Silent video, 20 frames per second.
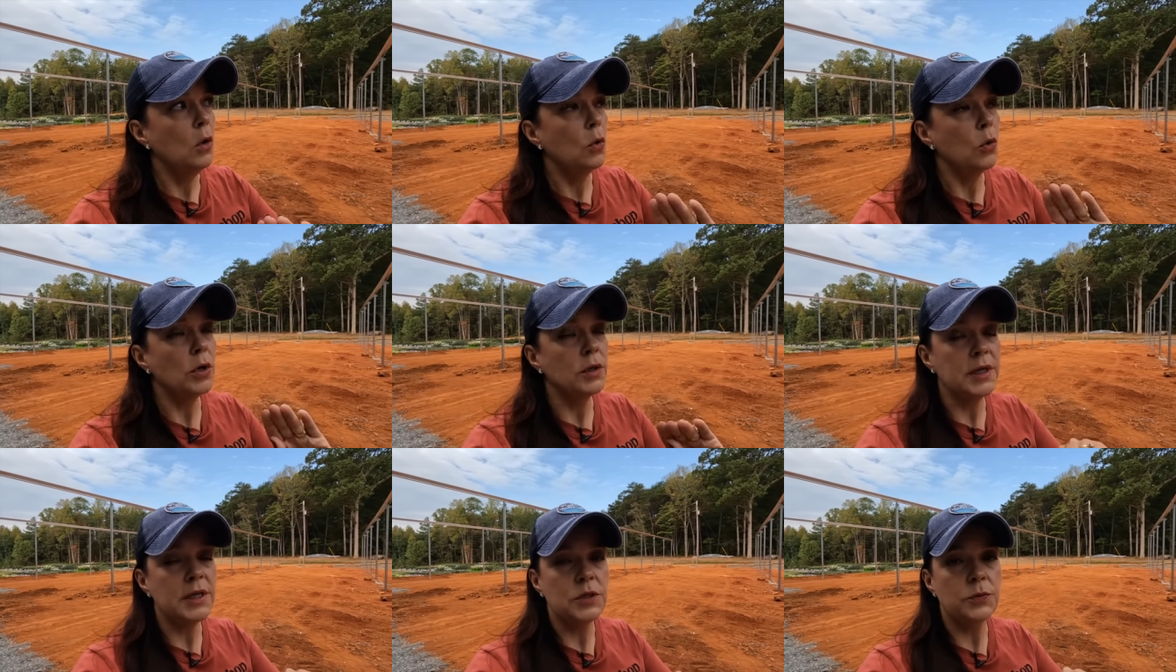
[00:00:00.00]

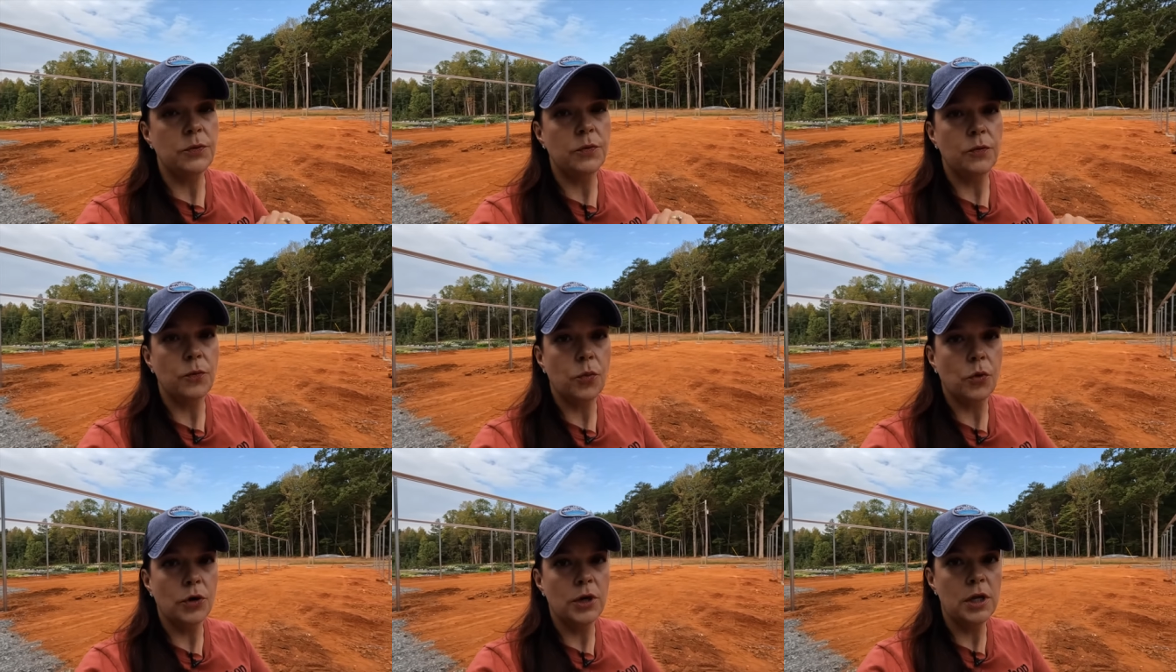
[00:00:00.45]
or at least
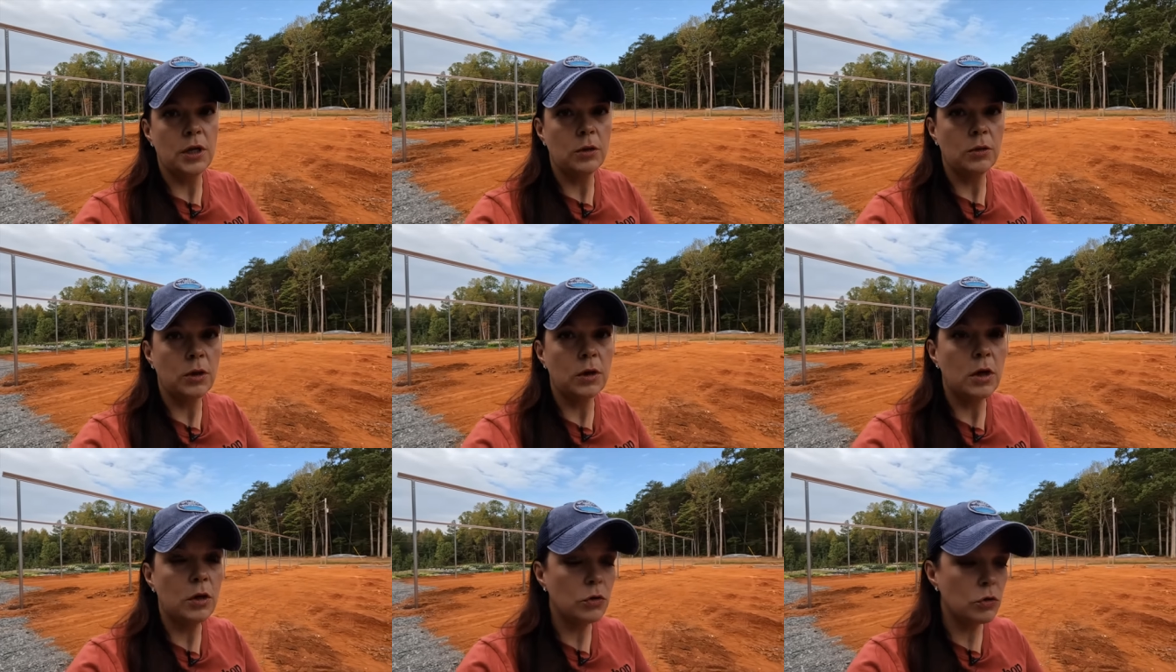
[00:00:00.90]
working
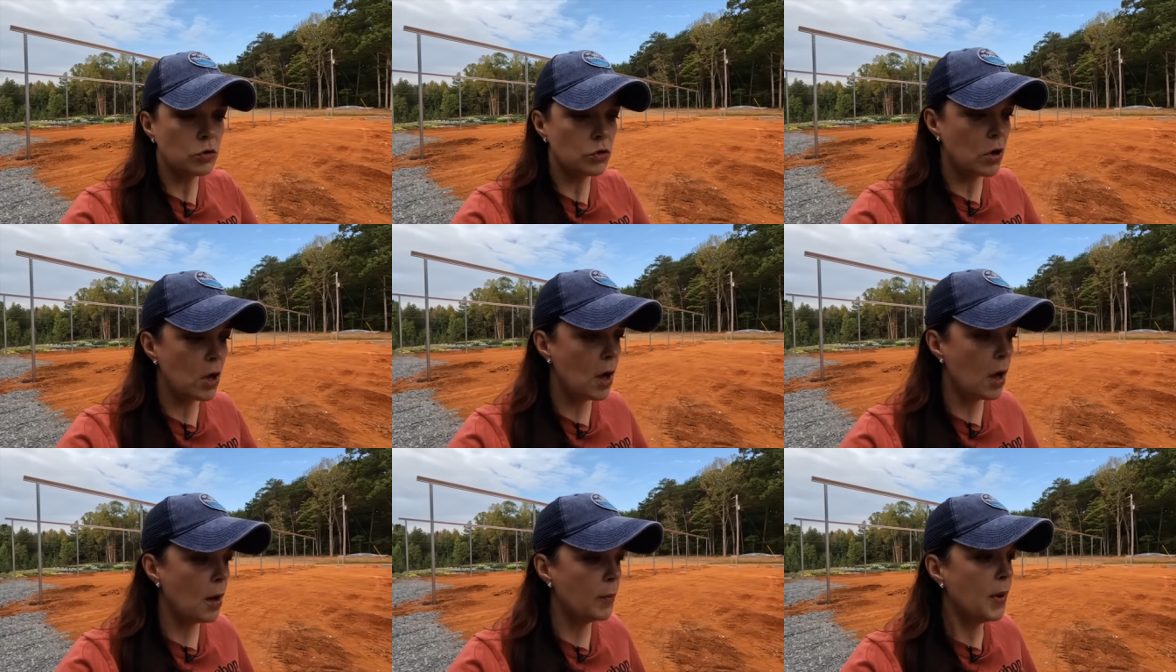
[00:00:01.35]
on another
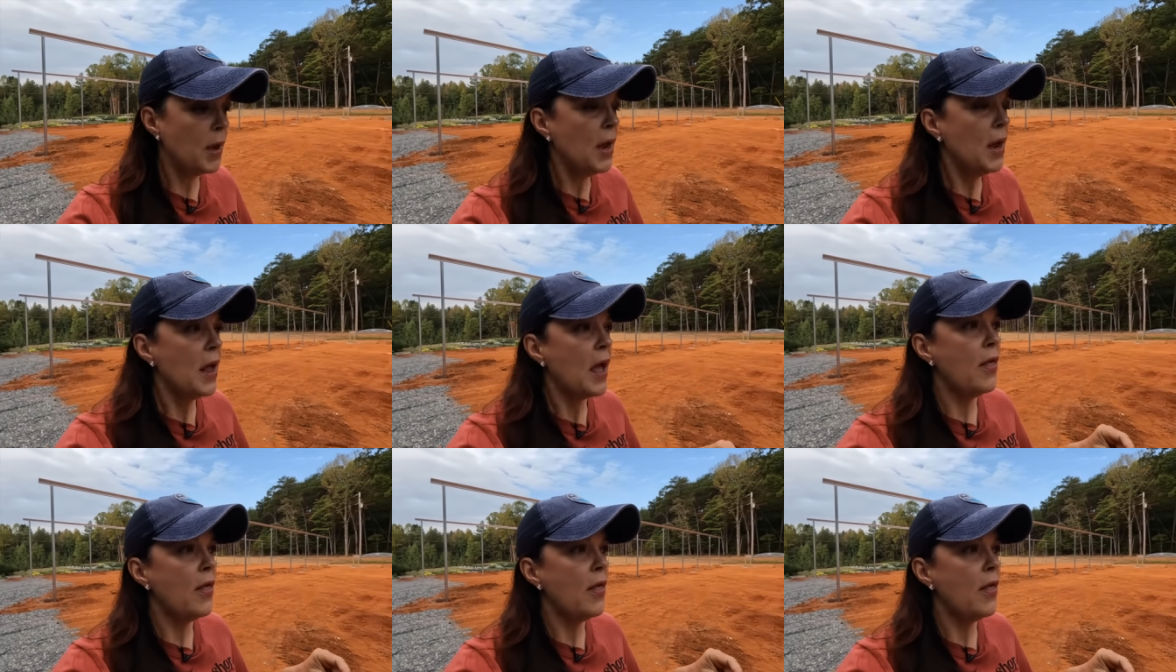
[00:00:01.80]
job,